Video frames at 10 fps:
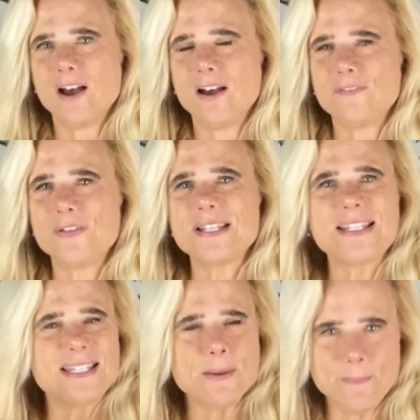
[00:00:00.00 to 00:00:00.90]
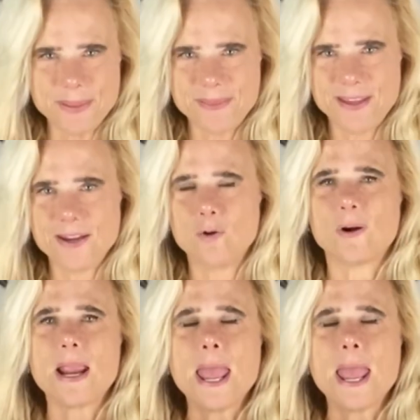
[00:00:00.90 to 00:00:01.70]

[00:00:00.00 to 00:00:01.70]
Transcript: of sympathy or